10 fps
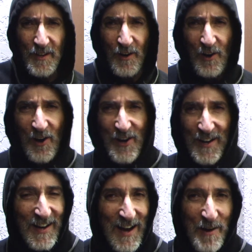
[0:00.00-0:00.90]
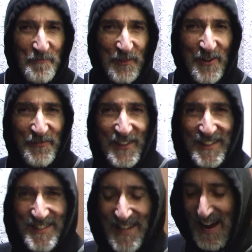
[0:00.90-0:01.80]
Oh, how perfect
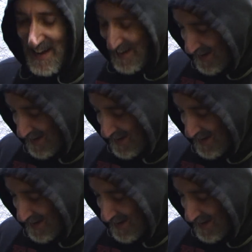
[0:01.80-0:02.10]
is that?